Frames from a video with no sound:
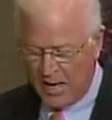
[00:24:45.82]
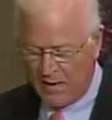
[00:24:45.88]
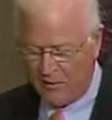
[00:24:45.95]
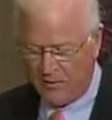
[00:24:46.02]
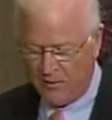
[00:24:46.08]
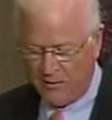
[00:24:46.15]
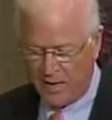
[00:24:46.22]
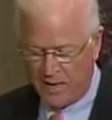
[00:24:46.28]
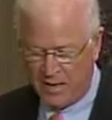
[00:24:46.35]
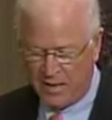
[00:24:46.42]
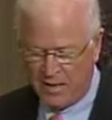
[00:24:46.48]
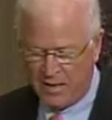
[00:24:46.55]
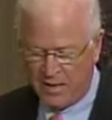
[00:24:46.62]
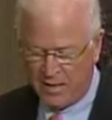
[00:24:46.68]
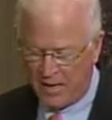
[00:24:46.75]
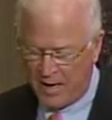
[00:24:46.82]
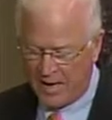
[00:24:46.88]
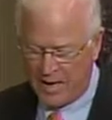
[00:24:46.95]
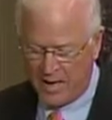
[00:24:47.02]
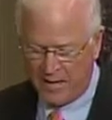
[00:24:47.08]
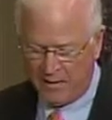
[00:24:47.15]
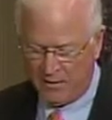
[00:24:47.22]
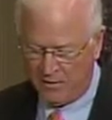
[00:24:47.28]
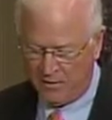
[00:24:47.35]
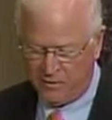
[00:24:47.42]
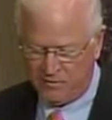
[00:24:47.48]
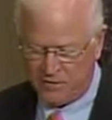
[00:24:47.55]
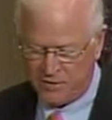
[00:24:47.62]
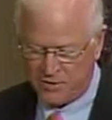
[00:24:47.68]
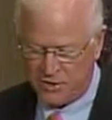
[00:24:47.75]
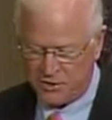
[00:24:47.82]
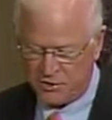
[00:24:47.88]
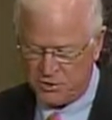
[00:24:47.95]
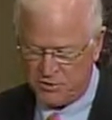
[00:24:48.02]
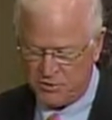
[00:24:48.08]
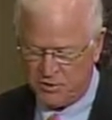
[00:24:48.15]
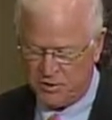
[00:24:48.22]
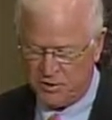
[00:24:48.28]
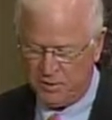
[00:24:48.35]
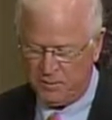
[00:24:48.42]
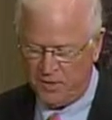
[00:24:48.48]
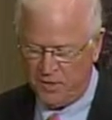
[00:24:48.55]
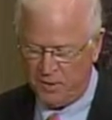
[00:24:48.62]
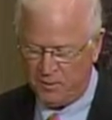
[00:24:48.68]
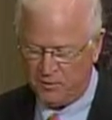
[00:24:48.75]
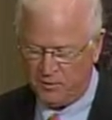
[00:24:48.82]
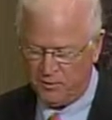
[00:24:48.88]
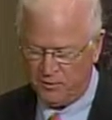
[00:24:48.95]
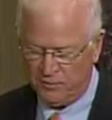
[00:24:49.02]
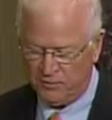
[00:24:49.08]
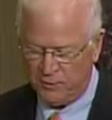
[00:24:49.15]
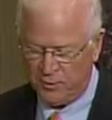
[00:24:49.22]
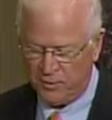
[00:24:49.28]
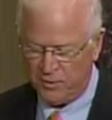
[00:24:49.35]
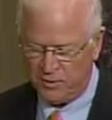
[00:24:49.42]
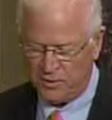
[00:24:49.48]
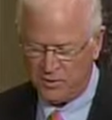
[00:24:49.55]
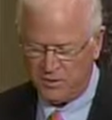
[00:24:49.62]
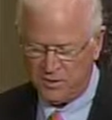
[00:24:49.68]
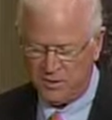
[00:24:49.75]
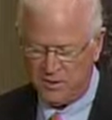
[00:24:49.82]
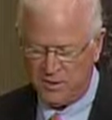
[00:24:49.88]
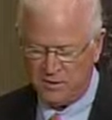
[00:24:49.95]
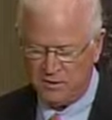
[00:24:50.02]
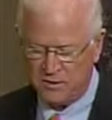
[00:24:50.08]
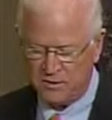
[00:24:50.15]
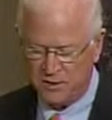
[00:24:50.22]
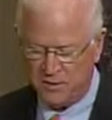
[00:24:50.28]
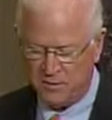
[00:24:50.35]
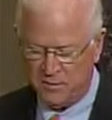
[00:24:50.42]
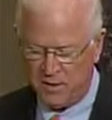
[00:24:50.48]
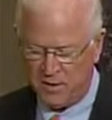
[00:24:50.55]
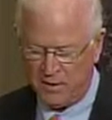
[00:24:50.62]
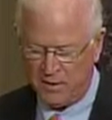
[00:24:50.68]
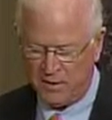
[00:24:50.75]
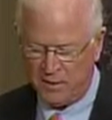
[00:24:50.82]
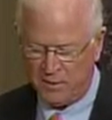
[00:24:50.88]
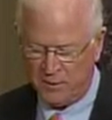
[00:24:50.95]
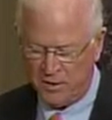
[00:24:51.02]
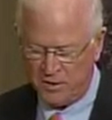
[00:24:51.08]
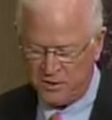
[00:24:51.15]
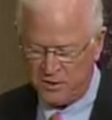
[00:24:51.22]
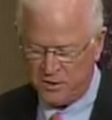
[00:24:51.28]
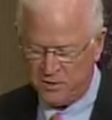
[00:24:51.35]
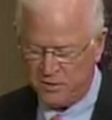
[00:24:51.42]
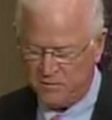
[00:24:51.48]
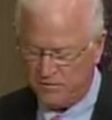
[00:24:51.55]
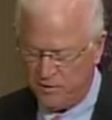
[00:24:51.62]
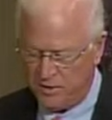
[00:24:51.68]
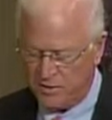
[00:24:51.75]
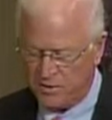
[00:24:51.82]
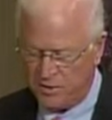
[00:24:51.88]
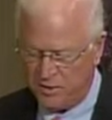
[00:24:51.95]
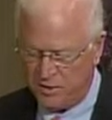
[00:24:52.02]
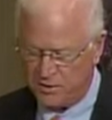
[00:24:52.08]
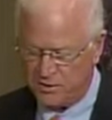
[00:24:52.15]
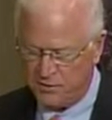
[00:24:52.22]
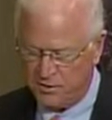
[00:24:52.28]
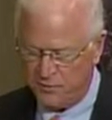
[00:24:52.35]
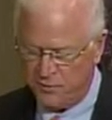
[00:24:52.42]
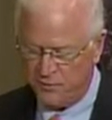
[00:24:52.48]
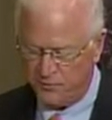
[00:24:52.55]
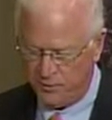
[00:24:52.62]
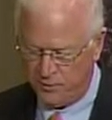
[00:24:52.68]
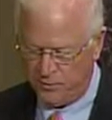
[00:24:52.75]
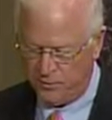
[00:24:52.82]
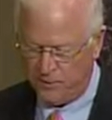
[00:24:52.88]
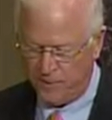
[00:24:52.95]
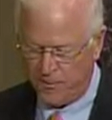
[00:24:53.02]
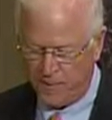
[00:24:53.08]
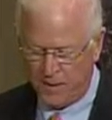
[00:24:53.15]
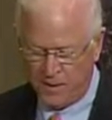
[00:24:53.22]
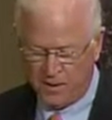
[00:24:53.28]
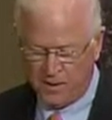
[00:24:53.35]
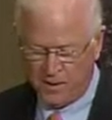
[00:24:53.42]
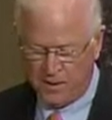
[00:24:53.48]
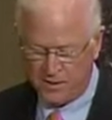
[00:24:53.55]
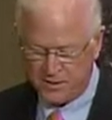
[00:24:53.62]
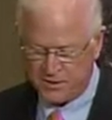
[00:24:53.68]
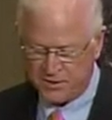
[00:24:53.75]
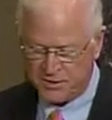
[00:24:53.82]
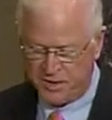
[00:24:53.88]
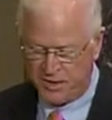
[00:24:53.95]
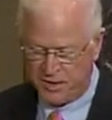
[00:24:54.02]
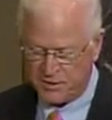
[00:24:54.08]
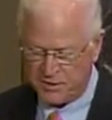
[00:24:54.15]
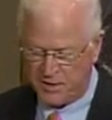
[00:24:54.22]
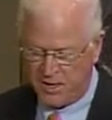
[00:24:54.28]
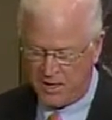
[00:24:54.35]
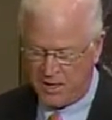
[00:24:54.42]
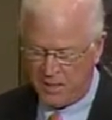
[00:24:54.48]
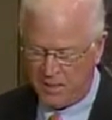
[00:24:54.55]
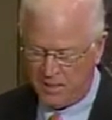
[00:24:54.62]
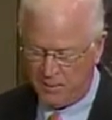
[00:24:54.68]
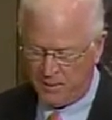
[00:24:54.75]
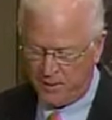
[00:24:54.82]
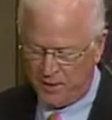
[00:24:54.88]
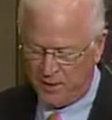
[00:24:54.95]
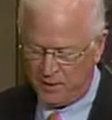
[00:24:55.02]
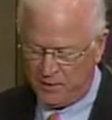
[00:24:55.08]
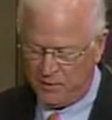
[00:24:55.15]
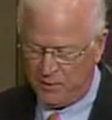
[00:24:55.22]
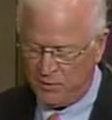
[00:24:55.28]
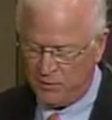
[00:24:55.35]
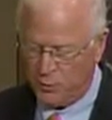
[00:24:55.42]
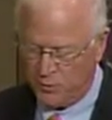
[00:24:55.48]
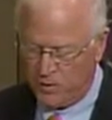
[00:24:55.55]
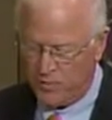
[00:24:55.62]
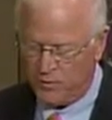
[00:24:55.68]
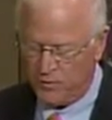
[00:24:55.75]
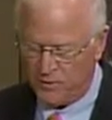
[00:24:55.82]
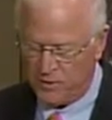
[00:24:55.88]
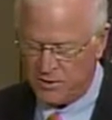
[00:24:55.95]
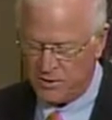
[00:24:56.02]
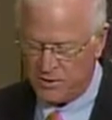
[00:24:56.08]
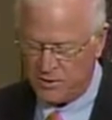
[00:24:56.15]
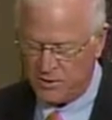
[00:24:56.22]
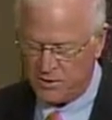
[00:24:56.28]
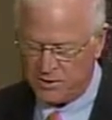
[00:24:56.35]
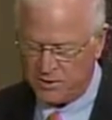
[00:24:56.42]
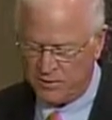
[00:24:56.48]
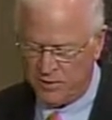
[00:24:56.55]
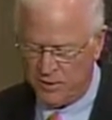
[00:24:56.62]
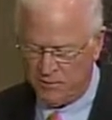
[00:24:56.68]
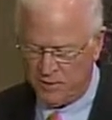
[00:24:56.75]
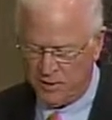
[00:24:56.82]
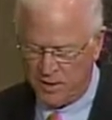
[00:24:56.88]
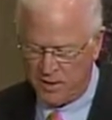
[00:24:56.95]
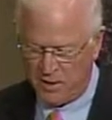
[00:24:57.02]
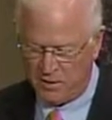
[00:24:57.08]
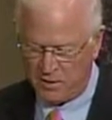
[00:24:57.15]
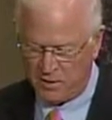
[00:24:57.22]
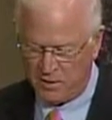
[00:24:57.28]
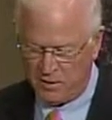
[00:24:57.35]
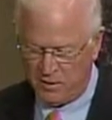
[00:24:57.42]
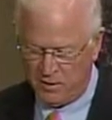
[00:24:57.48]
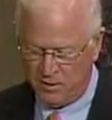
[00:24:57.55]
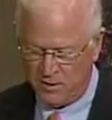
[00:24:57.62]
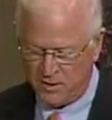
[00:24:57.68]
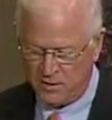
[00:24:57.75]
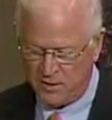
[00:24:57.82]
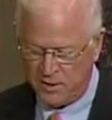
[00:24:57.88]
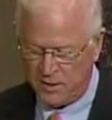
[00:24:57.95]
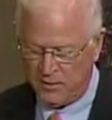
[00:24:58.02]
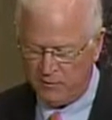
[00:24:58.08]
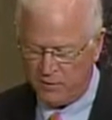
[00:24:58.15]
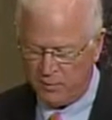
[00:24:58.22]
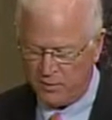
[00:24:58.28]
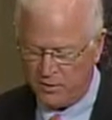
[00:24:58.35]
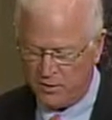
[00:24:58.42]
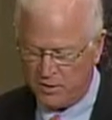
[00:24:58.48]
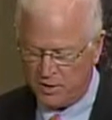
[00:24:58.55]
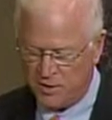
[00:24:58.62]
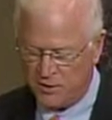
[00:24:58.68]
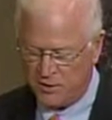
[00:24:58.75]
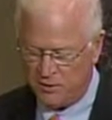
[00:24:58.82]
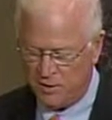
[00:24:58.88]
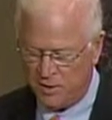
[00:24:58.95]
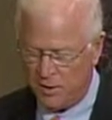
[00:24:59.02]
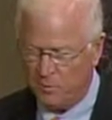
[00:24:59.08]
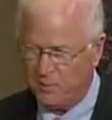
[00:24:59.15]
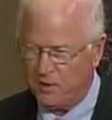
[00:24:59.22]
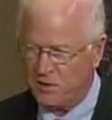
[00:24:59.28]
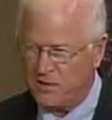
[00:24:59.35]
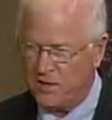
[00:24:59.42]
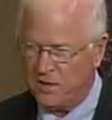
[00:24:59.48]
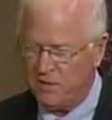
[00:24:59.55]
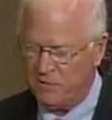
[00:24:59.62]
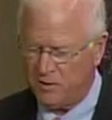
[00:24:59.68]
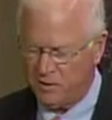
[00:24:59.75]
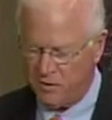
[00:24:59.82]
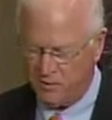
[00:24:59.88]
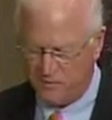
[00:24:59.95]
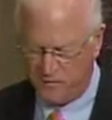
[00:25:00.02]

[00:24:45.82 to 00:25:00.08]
don't know how I and other physicians are going to be able to afford to continue to see Medicare patients if these cuts go through. As it stands now, I'm paid only 23 cents on every dollar charged. I would appreciate your help in staving off